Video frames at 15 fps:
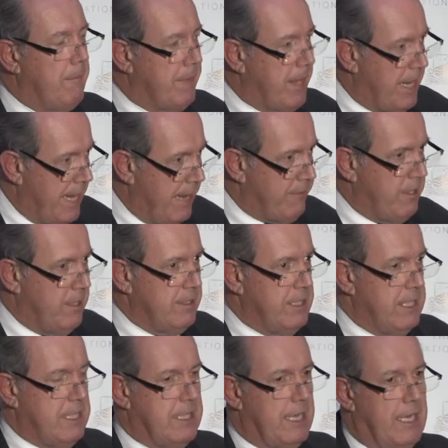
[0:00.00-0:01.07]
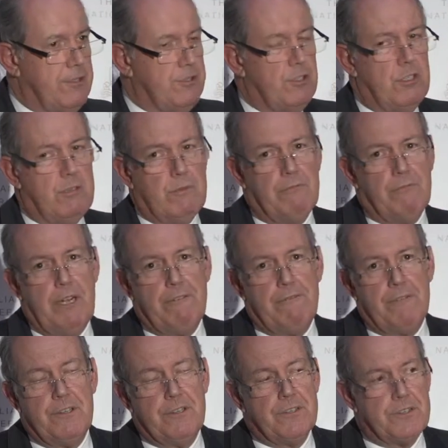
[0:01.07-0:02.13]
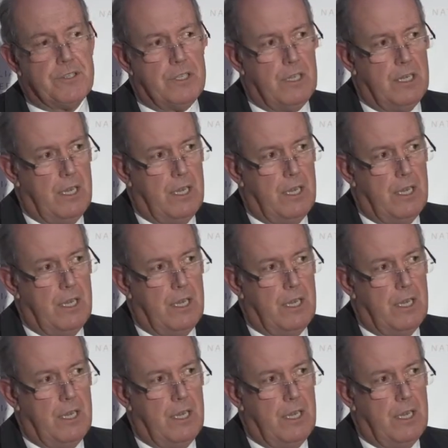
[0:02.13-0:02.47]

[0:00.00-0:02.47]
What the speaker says: They have a detailed term of reference.